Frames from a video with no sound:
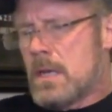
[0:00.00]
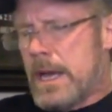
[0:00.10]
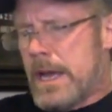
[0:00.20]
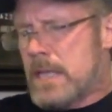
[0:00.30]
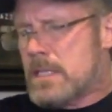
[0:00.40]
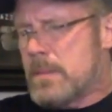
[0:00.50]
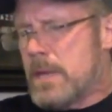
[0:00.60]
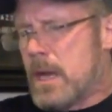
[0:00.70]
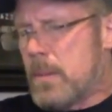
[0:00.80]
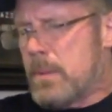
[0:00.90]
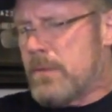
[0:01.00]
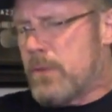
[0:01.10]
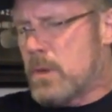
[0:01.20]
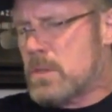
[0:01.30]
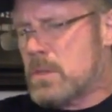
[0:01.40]
I asked him to help
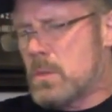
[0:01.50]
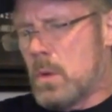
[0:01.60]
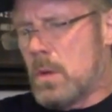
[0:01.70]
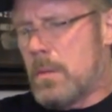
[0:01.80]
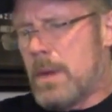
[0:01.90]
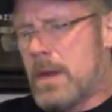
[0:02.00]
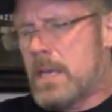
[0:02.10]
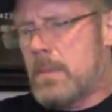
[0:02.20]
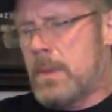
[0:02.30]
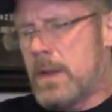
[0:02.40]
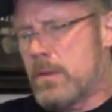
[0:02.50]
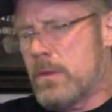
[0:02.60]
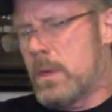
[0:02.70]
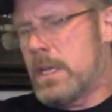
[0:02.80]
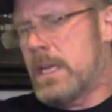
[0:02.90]
enforce the rule about keeping
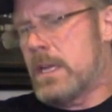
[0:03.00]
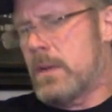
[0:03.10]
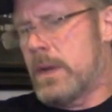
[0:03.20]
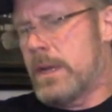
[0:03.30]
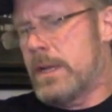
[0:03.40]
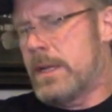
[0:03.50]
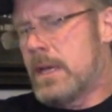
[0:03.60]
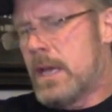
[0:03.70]
everyone integrated